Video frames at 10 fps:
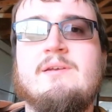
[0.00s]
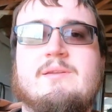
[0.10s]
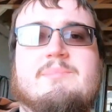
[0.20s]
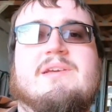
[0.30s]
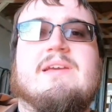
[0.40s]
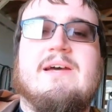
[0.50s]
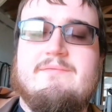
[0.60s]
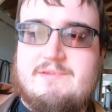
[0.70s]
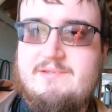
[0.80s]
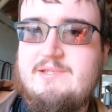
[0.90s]
The big con
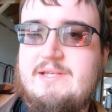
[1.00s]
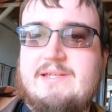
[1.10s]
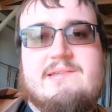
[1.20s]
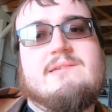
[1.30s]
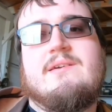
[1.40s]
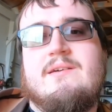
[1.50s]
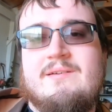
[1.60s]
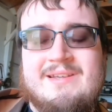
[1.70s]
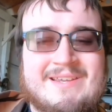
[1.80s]
with those glasses are